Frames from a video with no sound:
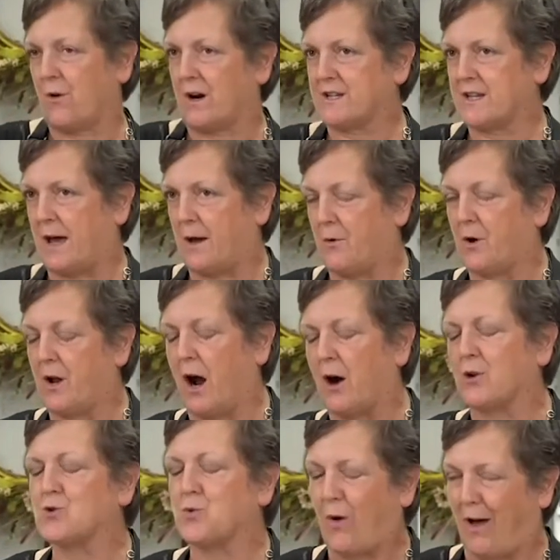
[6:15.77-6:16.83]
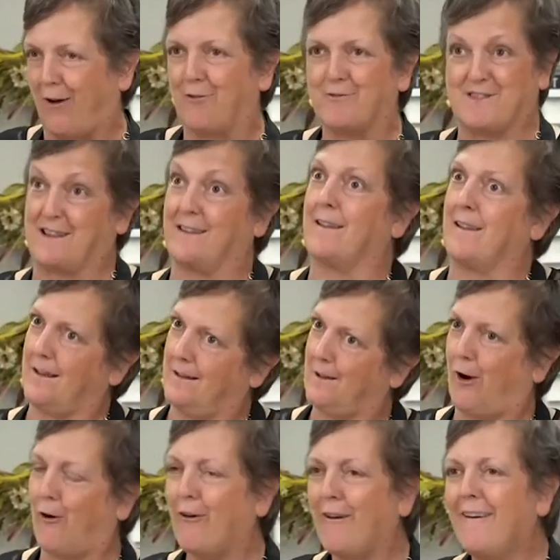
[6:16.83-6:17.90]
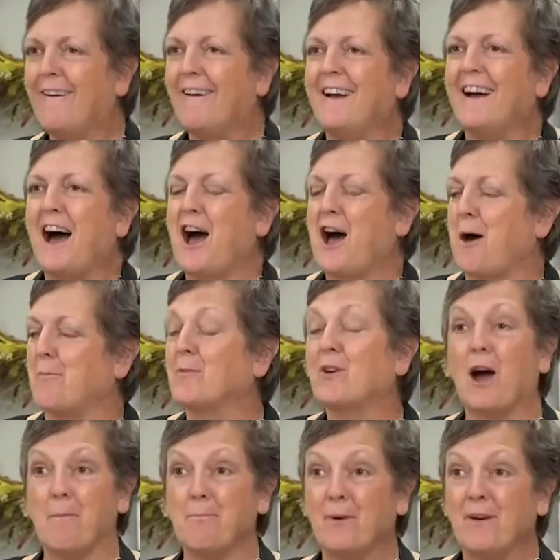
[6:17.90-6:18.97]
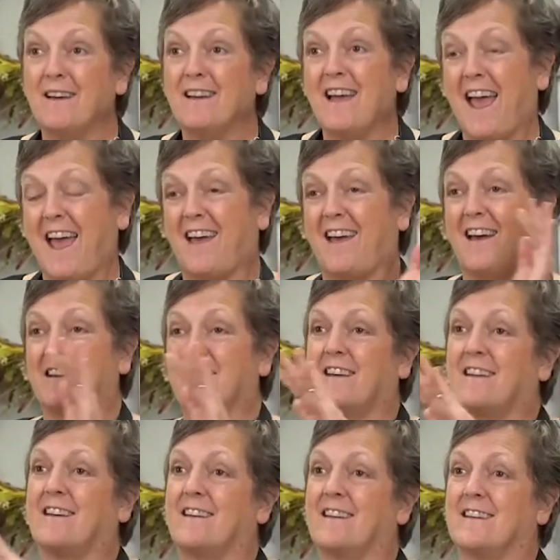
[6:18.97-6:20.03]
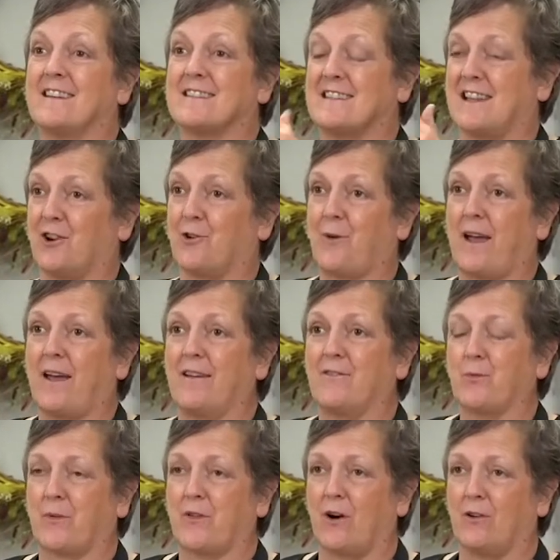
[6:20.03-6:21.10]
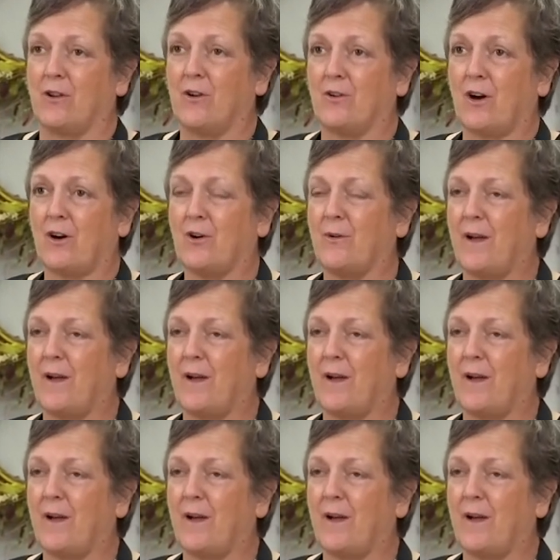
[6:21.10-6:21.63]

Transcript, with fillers: R twelve, hello, um, cup. And it is engraved with our logo,